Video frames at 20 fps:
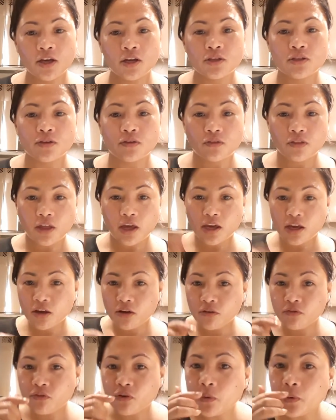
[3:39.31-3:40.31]
so thank
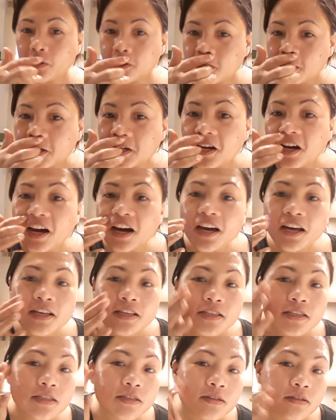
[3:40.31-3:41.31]
you for watching
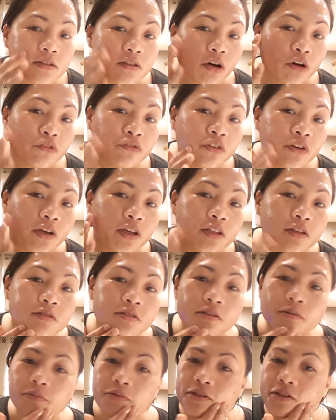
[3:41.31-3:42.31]
guys don't forget to
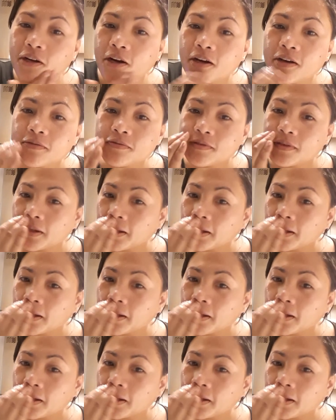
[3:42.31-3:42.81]
subscribe